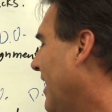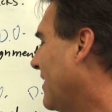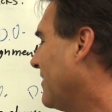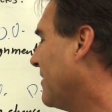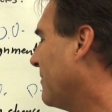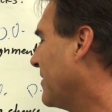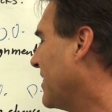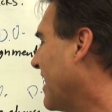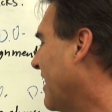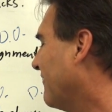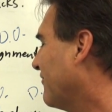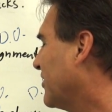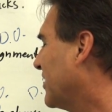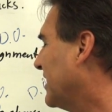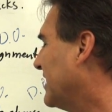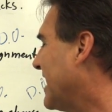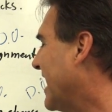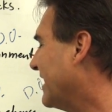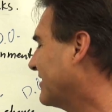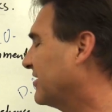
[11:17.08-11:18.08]
And then we have
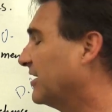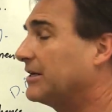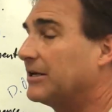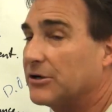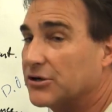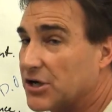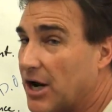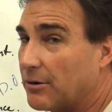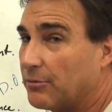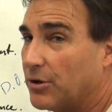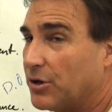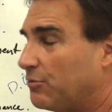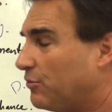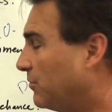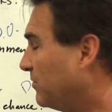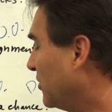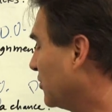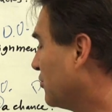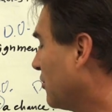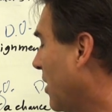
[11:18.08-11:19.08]
connected, and there's not really
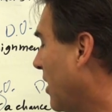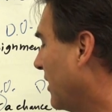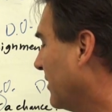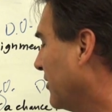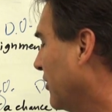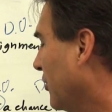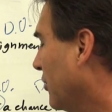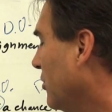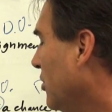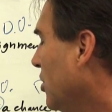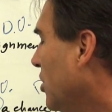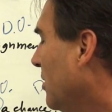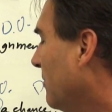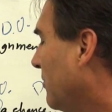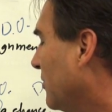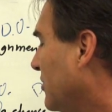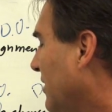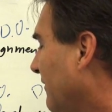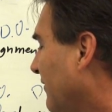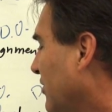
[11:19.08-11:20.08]
room to draw it here,
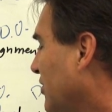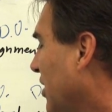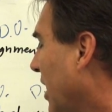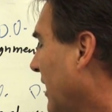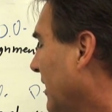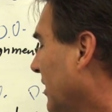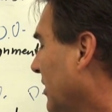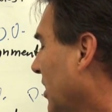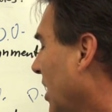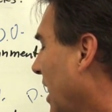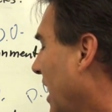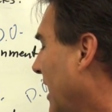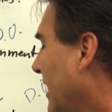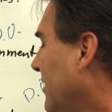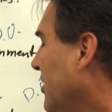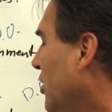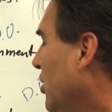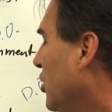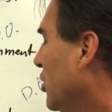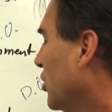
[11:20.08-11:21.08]
but you have a dotted
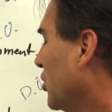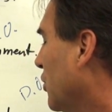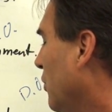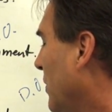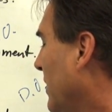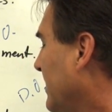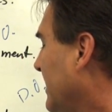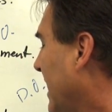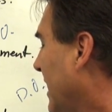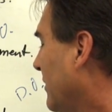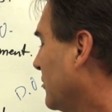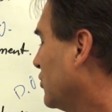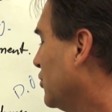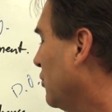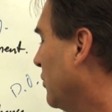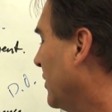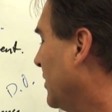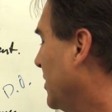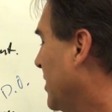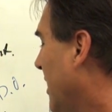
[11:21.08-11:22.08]
line going down
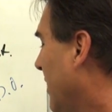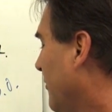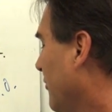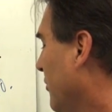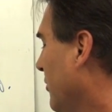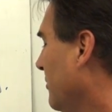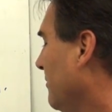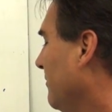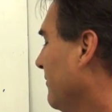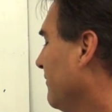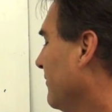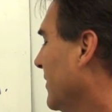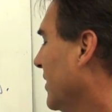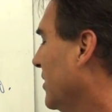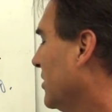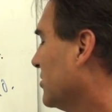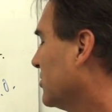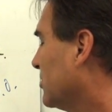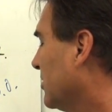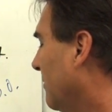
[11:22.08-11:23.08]
to another
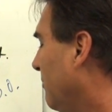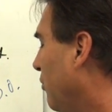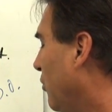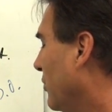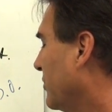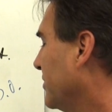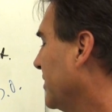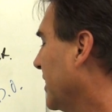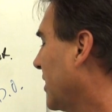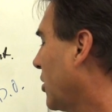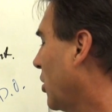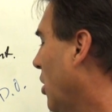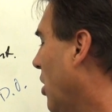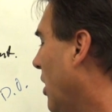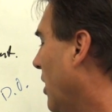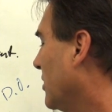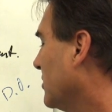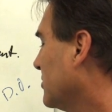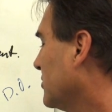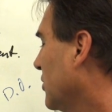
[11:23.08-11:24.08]
subordinate
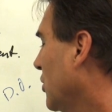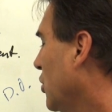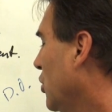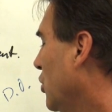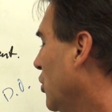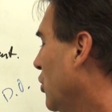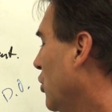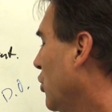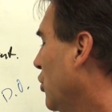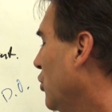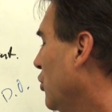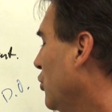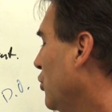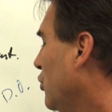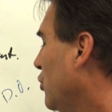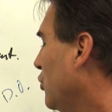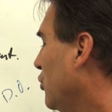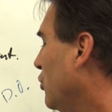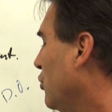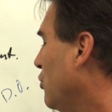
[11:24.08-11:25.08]
clause,
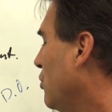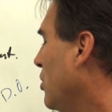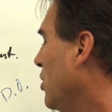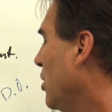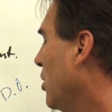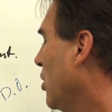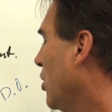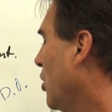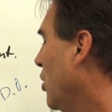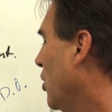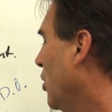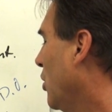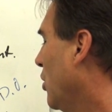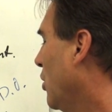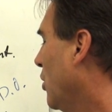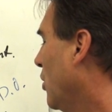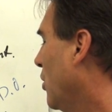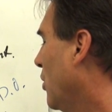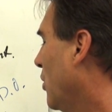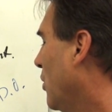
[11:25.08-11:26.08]
who
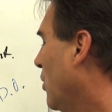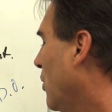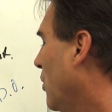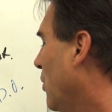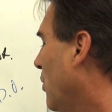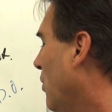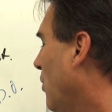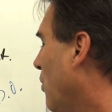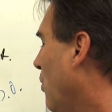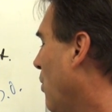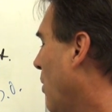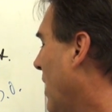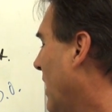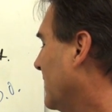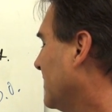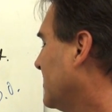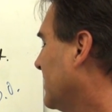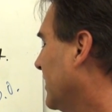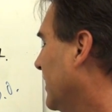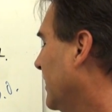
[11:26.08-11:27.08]

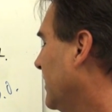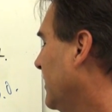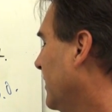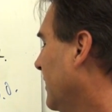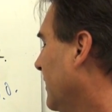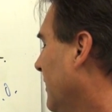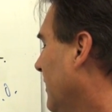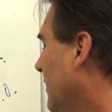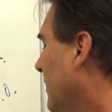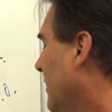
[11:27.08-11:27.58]
wanted